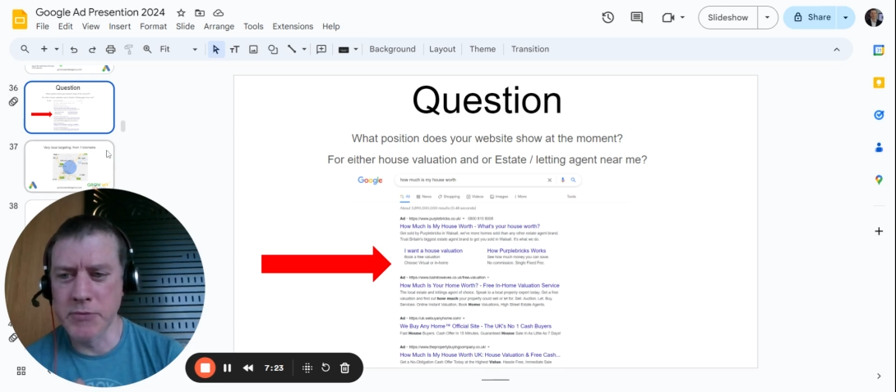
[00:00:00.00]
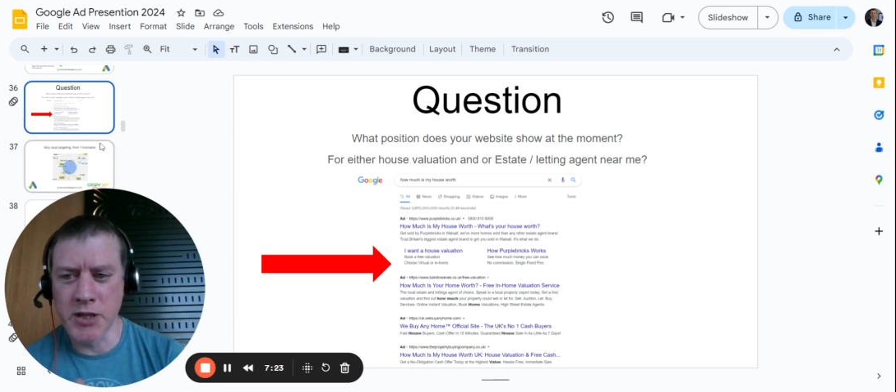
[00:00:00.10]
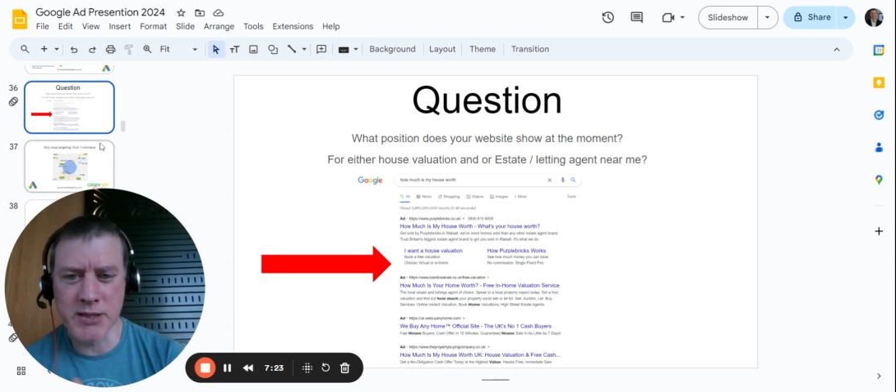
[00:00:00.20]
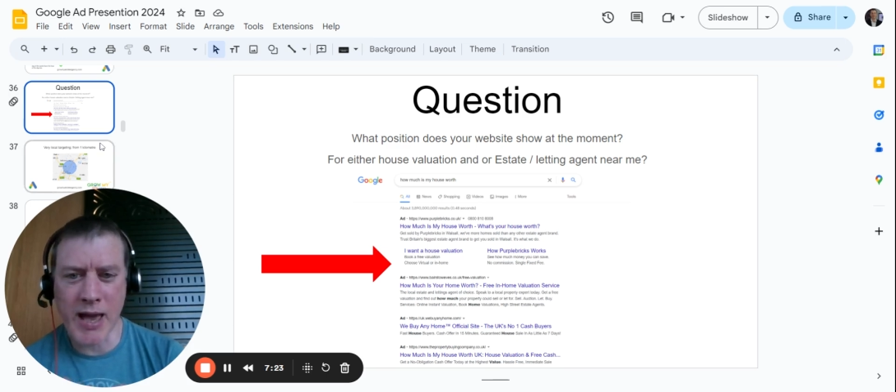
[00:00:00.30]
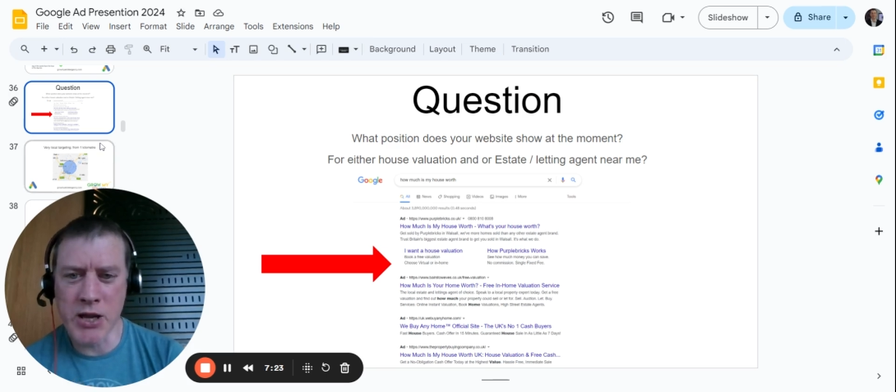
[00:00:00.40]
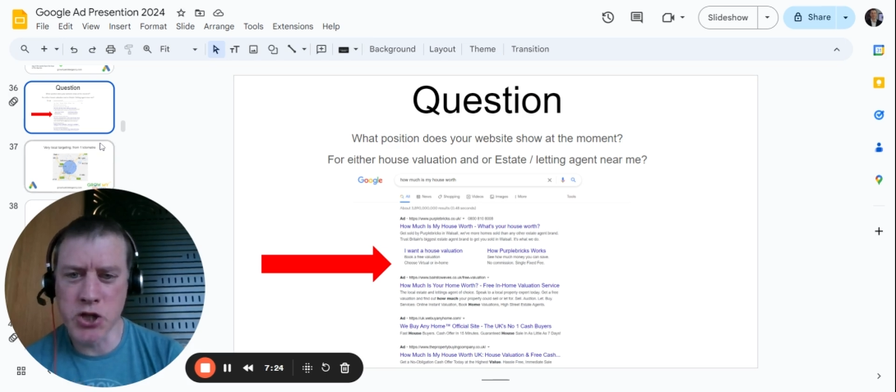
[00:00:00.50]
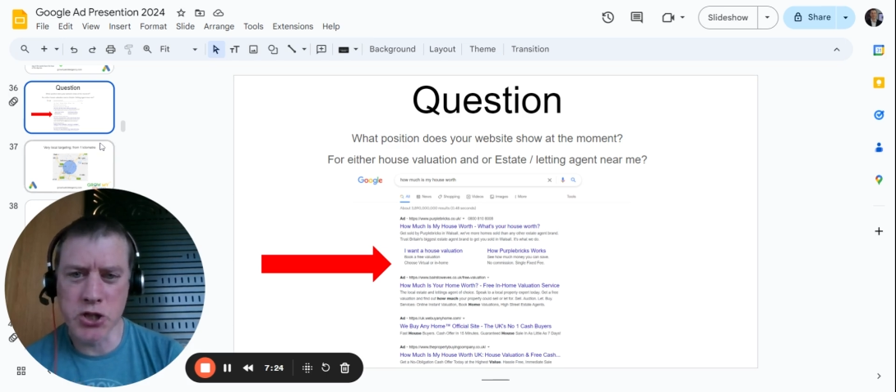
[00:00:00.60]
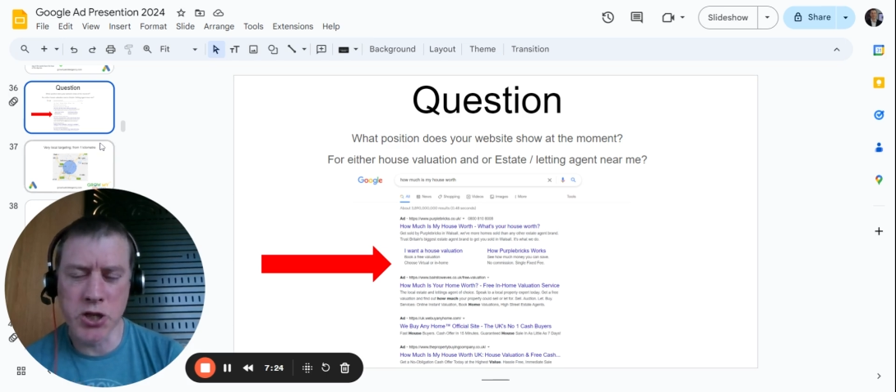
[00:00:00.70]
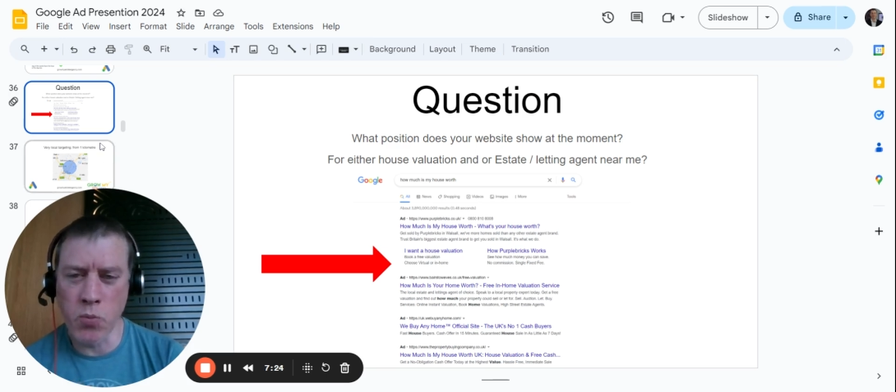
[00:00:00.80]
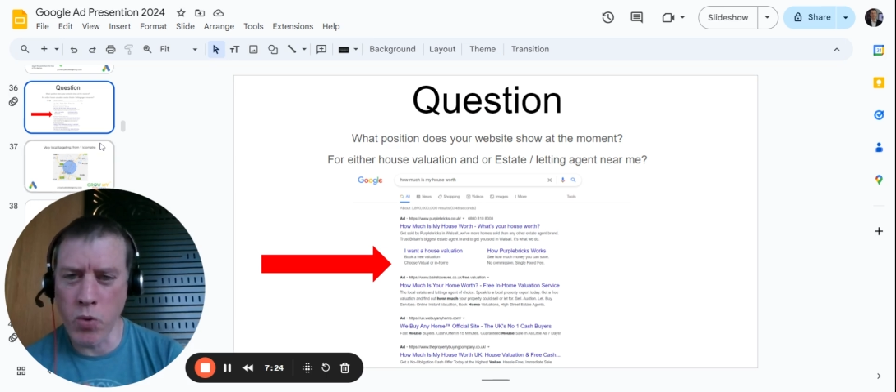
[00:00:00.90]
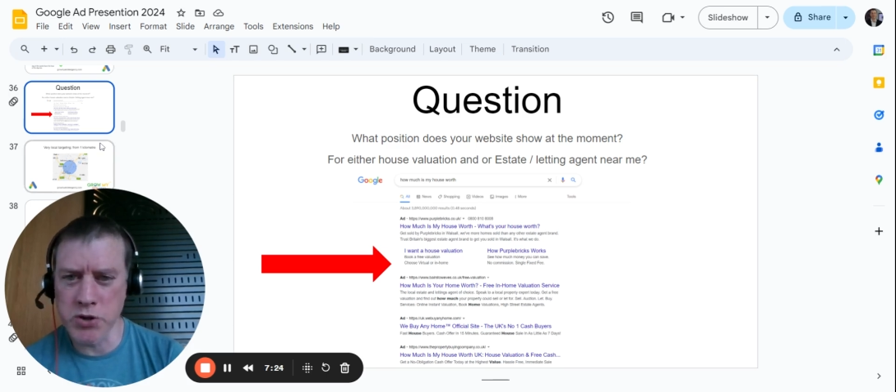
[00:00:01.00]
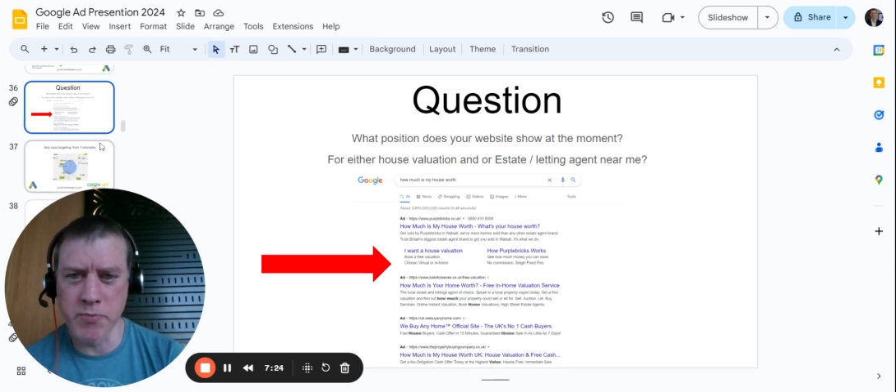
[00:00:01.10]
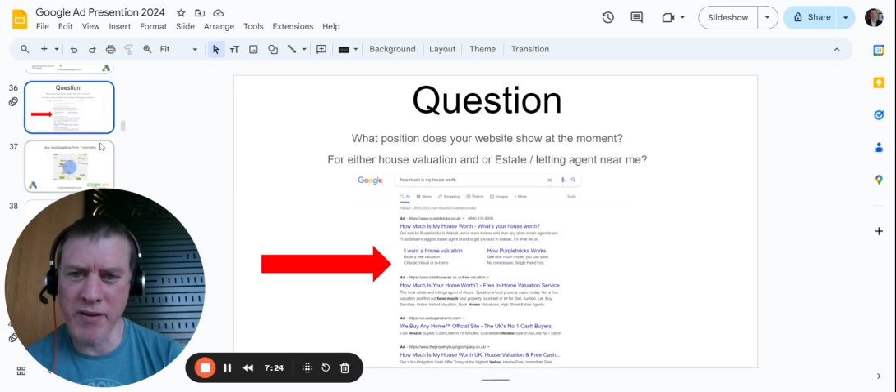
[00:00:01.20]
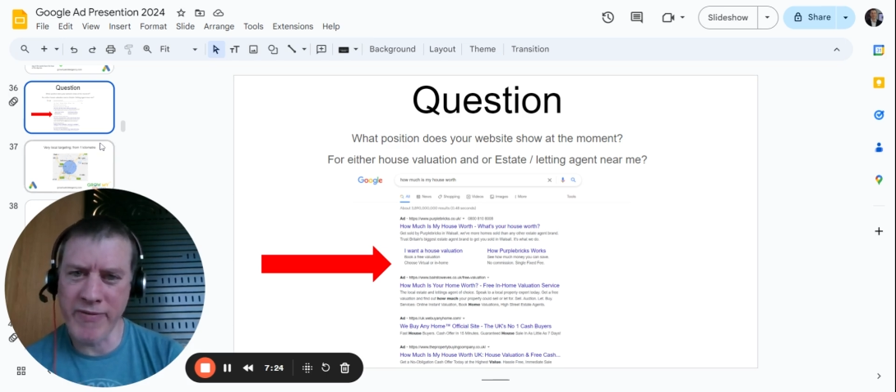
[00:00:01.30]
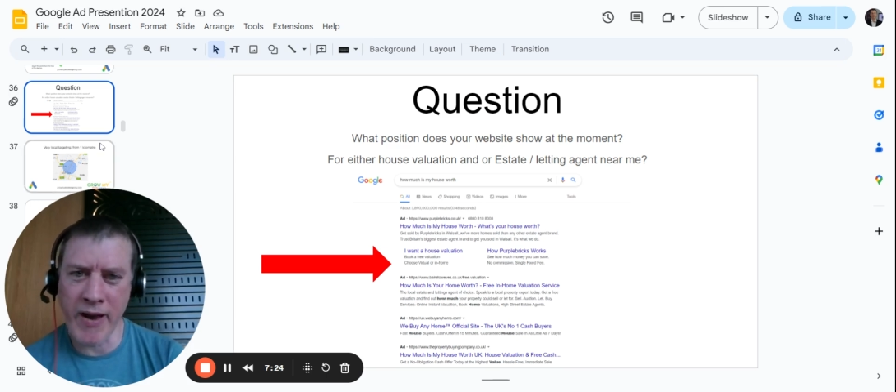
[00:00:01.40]
This agency
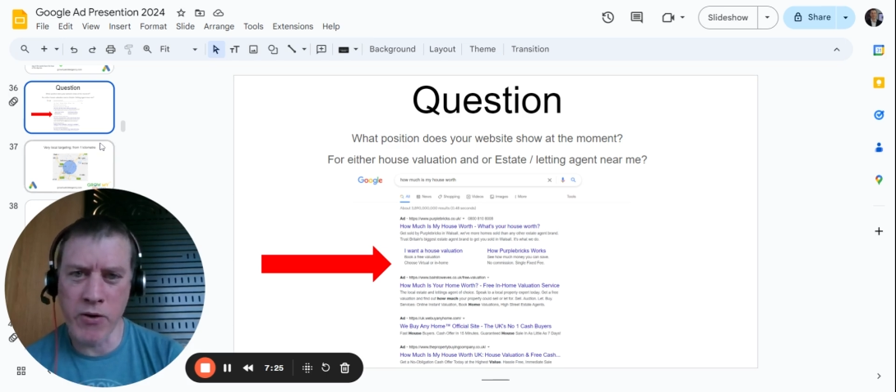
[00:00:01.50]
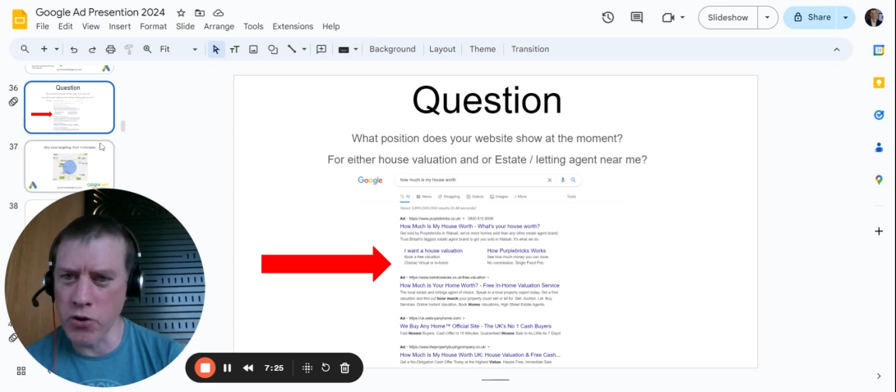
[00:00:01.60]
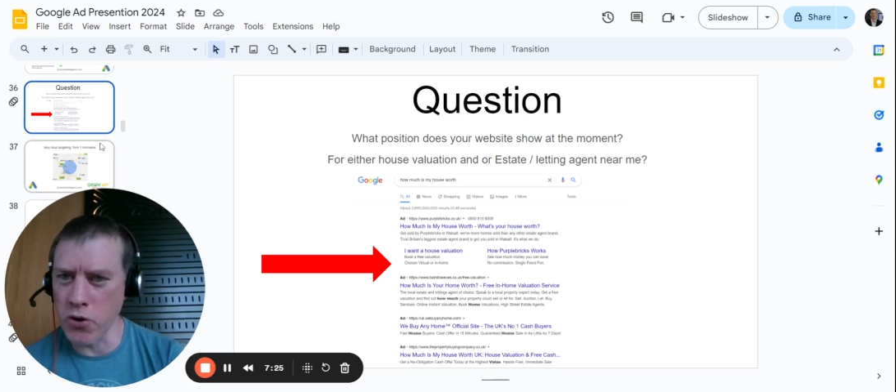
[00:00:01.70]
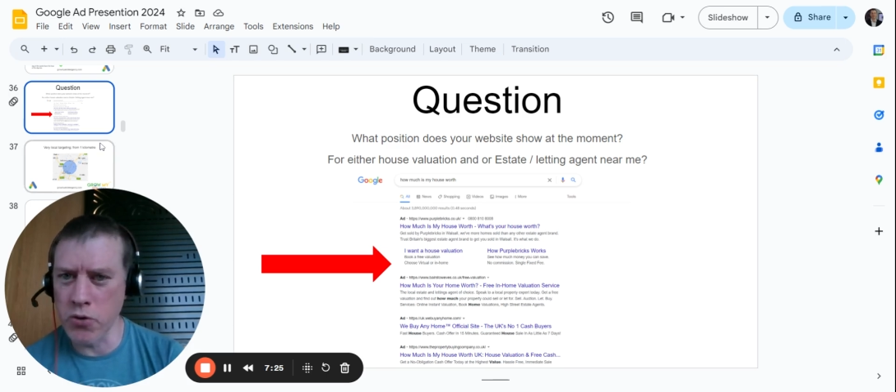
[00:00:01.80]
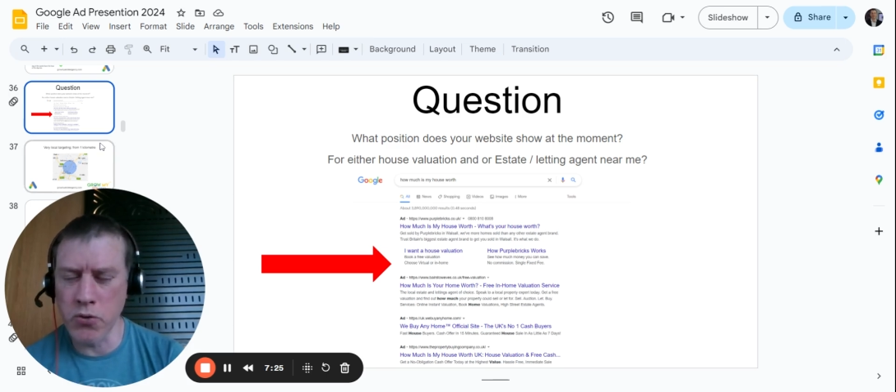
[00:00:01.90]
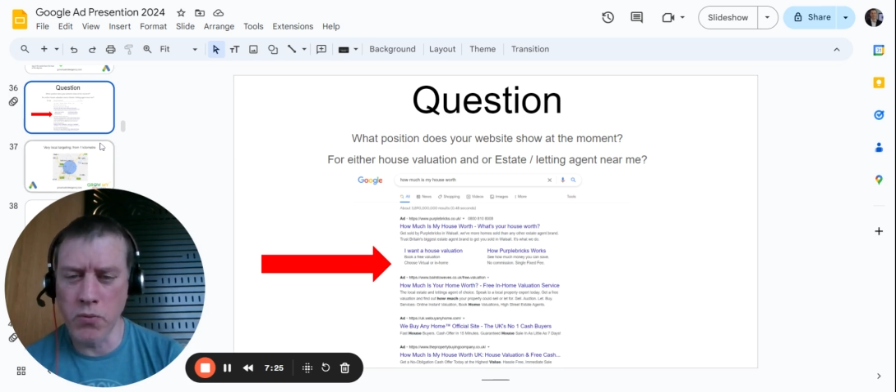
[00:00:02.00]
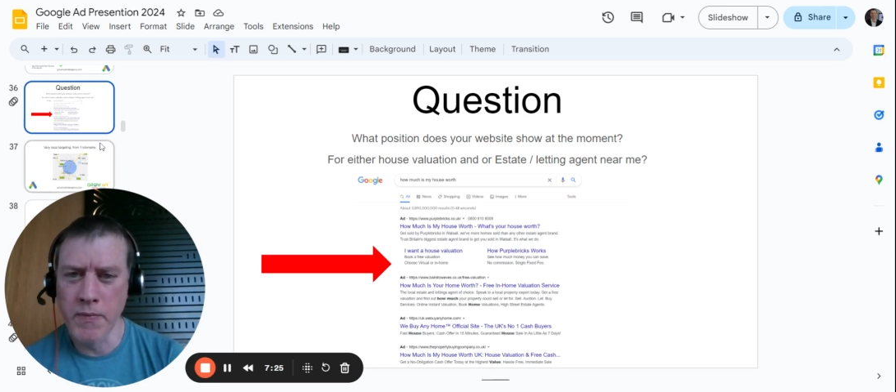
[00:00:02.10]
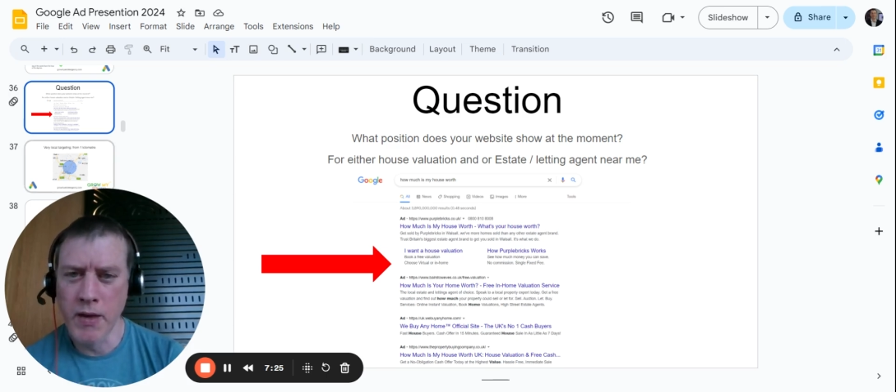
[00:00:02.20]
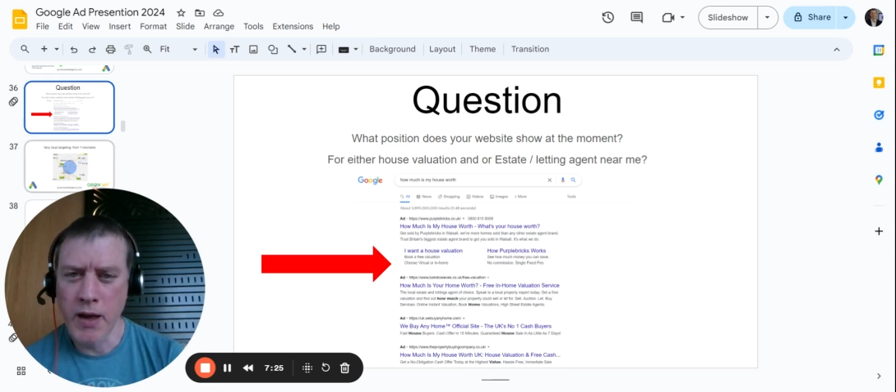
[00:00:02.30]
wasn't being found on Google.